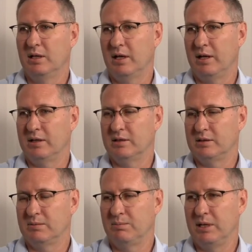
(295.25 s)
that
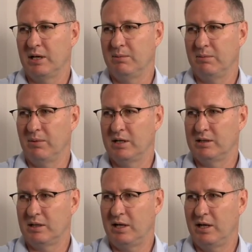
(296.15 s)
is becoming
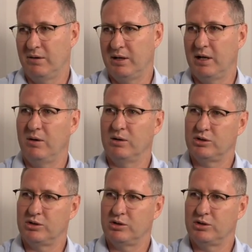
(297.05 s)
much clearer now.